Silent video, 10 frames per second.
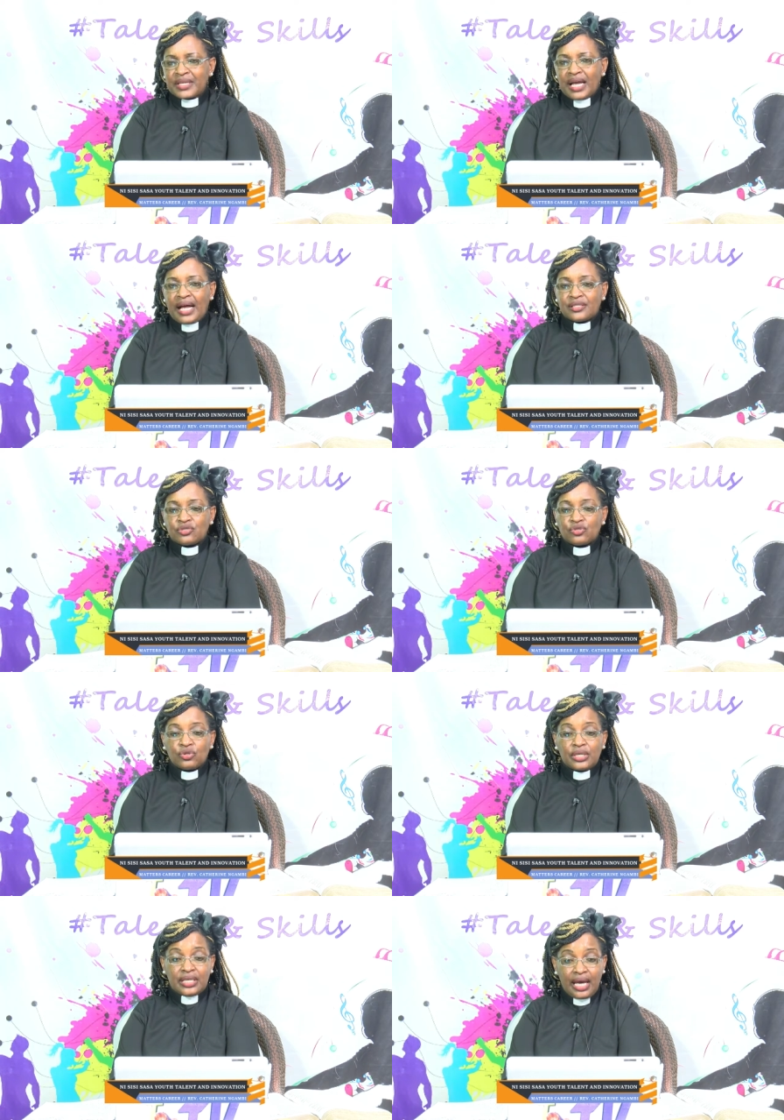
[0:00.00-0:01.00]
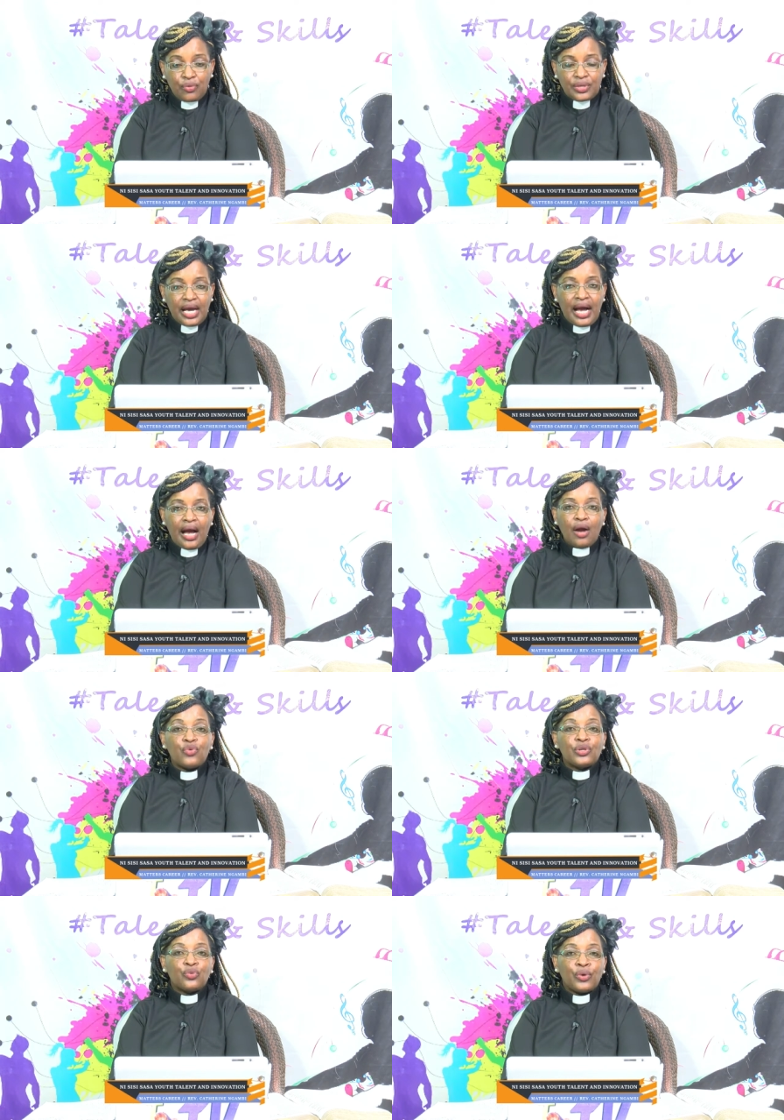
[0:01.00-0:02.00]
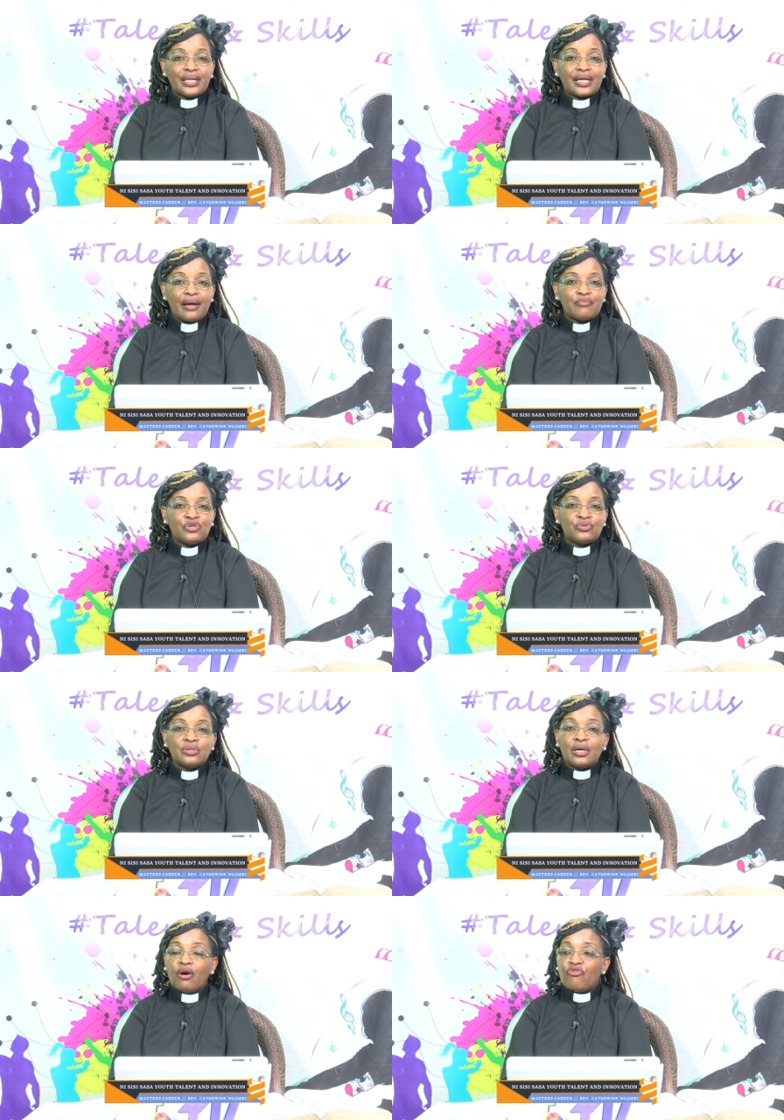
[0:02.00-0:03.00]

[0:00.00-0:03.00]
And so here we are. We welcome you.